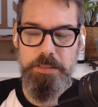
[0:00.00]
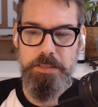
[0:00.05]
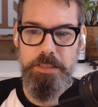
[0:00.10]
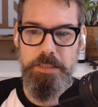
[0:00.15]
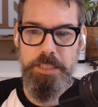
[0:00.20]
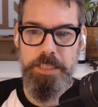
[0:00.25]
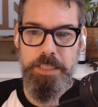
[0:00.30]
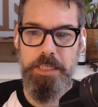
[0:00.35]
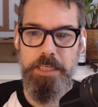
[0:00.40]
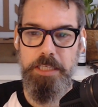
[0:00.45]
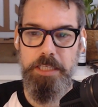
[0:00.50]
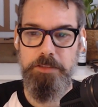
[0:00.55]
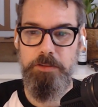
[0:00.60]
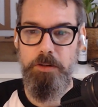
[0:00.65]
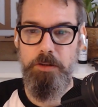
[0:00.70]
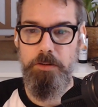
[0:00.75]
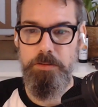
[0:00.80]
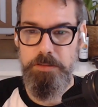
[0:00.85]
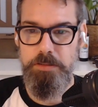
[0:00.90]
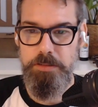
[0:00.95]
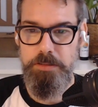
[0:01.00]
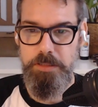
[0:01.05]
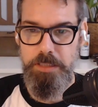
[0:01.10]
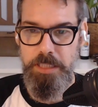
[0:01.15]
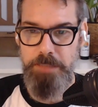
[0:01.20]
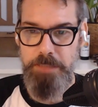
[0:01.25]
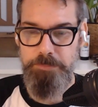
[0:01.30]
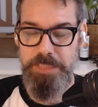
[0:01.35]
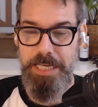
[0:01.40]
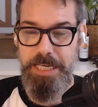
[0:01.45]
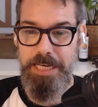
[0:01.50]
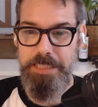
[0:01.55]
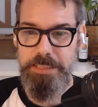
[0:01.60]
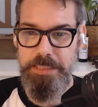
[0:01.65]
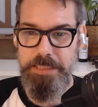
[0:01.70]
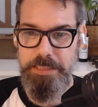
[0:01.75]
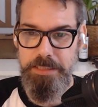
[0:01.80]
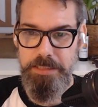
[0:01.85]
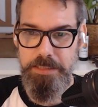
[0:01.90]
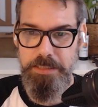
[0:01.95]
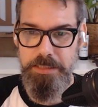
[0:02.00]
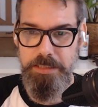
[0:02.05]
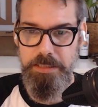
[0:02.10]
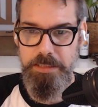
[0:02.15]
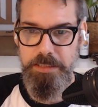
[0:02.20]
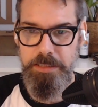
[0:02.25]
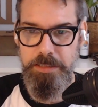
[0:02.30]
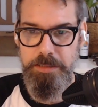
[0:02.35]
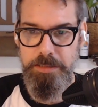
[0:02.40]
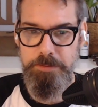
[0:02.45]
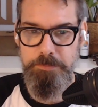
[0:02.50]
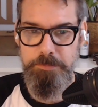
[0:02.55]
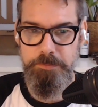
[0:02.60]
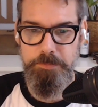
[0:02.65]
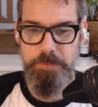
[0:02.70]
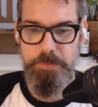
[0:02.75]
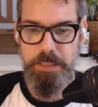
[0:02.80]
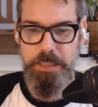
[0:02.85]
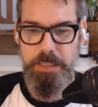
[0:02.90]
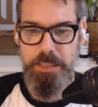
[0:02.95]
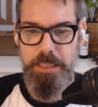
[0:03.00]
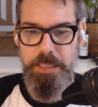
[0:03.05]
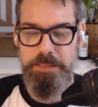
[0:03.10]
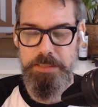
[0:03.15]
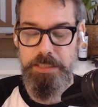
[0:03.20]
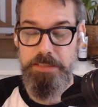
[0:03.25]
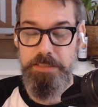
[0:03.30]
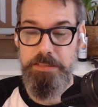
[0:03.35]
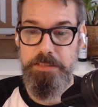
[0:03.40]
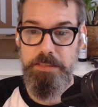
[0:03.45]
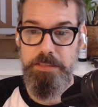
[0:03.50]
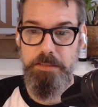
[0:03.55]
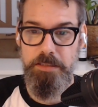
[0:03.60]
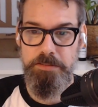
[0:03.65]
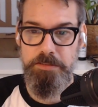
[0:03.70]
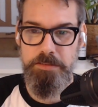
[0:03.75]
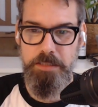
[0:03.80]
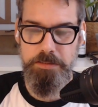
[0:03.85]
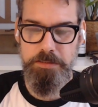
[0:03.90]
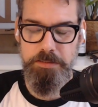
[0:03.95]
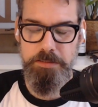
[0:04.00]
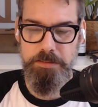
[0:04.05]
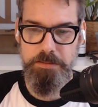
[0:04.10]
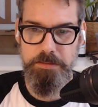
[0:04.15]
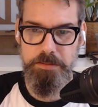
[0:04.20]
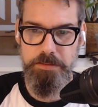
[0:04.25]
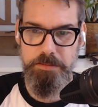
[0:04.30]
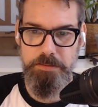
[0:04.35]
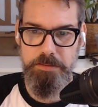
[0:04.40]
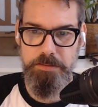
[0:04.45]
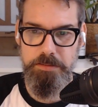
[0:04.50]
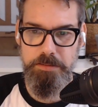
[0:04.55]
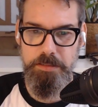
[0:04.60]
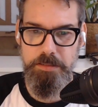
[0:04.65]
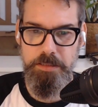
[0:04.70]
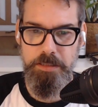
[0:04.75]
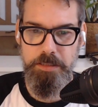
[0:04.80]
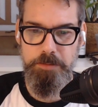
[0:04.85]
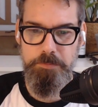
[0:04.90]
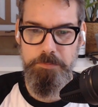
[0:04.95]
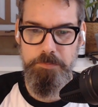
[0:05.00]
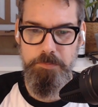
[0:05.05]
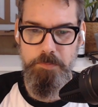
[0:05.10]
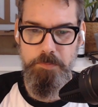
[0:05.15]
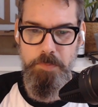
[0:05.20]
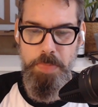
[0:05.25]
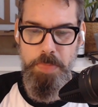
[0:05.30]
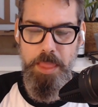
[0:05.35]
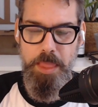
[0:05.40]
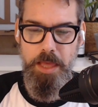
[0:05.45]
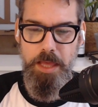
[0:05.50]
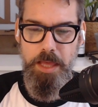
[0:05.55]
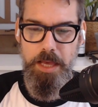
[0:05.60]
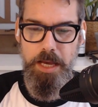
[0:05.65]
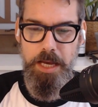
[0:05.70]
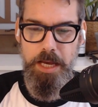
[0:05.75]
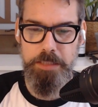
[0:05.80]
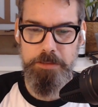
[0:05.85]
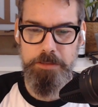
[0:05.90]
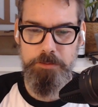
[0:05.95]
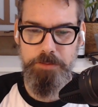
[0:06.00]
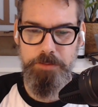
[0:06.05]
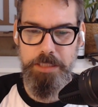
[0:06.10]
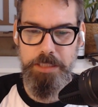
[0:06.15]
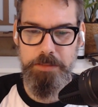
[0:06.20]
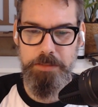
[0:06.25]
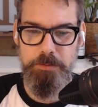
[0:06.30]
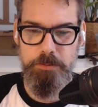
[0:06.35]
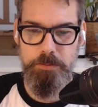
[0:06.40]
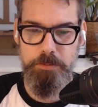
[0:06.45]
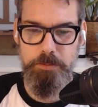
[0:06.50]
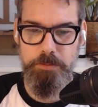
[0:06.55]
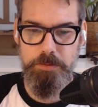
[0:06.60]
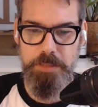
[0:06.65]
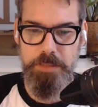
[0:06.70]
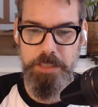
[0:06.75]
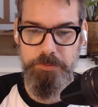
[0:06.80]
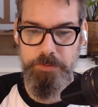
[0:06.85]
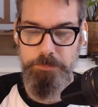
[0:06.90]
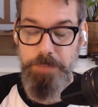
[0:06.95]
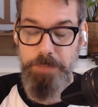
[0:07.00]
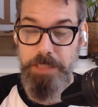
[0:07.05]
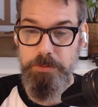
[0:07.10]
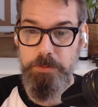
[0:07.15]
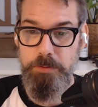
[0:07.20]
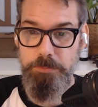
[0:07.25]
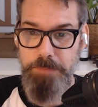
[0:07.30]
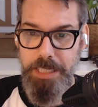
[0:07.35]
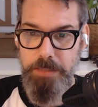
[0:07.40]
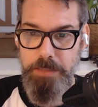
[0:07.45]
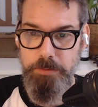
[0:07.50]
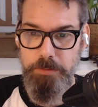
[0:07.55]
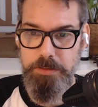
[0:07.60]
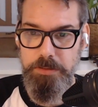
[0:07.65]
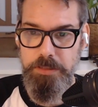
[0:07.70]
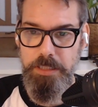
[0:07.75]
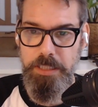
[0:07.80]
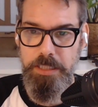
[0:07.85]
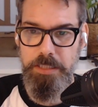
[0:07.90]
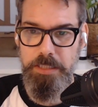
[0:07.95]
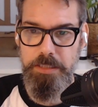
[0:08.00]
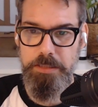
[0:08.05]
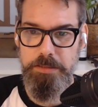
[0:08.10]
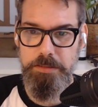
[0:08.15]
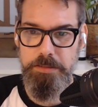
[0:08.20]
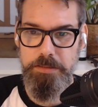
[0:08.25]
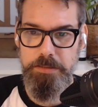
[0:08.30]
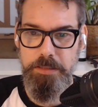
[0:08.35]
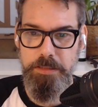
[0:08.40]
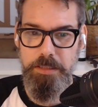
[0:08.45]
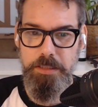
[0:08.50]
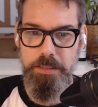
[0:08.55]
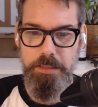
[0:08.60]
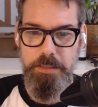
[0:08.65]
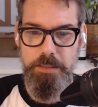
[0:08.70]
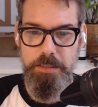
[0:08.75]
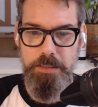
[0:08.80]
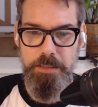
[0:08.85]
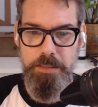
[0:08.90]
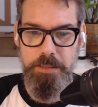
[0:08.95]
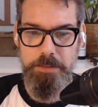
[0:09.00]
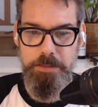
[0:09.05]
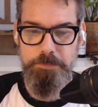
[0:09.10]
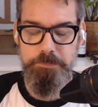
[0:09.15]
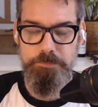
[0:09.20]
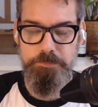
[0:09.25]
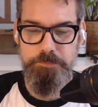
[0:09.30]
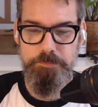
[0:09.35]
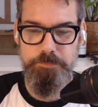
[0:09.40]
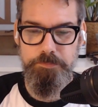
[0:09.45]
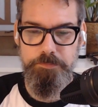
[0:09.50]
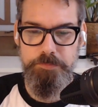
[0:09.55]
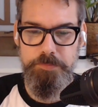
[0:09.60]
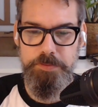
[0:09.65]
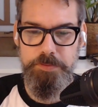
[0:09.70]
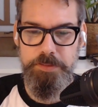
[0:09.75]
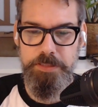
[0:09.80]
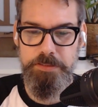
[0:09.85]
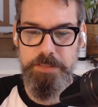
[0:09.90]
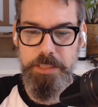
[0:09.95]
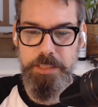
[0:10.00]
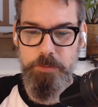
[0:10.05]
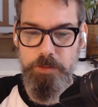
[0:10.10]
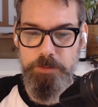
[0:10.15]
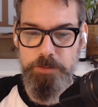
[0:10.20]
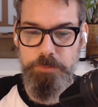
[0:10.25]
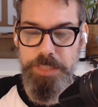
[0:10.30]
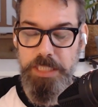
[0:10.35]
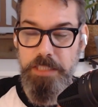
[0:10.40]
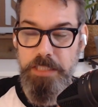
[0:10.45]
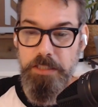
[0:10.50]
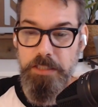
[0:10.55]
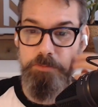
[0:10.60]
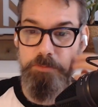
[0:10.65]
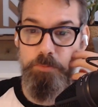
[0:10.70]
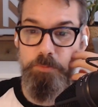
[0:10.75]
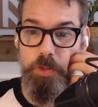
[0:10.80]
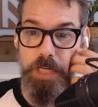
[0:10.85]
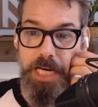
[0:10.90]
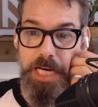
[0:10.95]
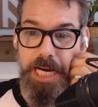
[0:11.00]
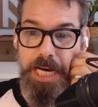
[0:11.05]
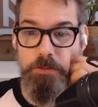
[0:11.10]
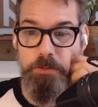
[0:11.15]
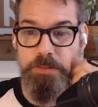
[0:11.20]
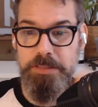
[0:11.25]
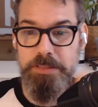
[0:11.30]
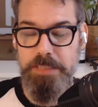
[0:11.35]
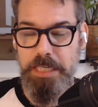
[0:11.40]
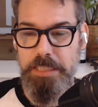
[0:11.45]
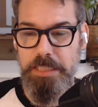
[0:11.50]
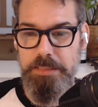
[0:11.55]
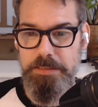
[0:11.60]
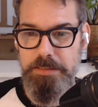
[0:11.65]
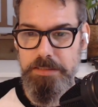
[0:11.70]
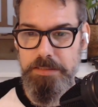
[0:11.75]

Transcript: Ik ga dood, I'm dying. And then she lost consciousness. I tried to give her mouth to mouth, and the sea was bringing us more outside